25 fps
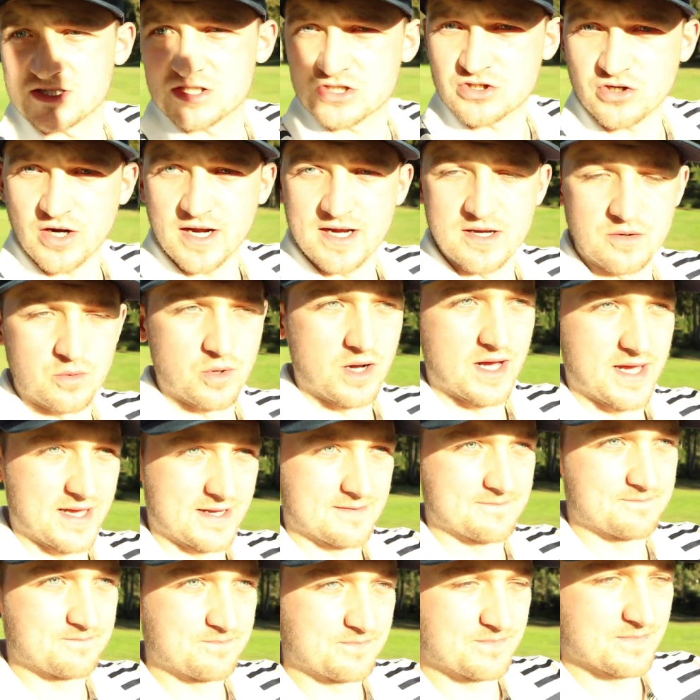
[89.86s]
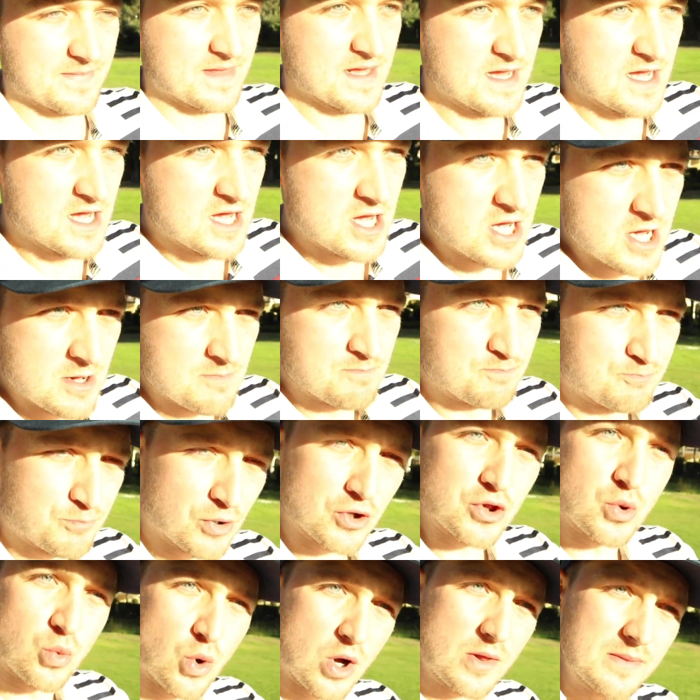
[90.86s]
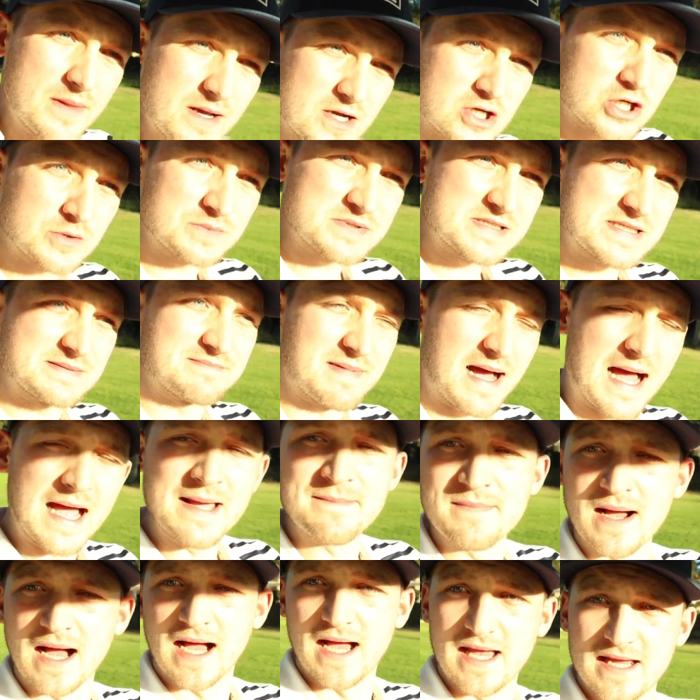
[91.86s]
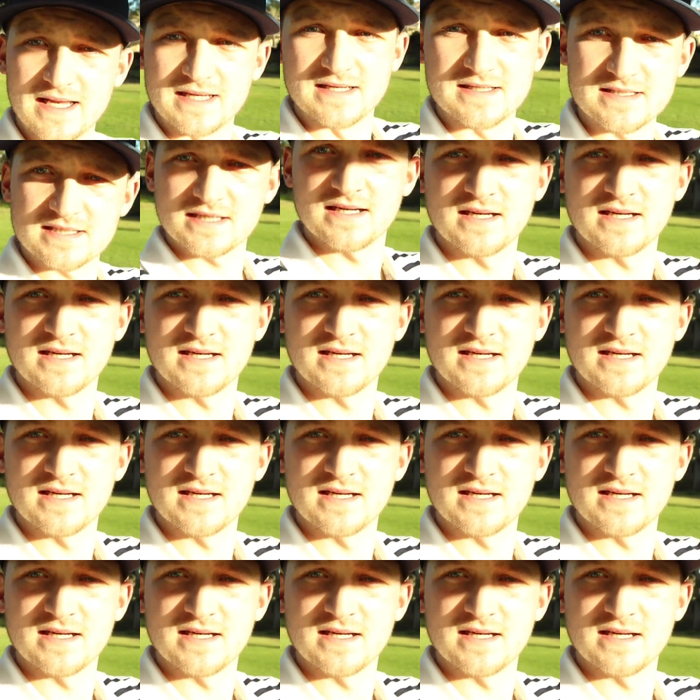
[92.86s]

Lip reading: straight away. But the one that comes to my mind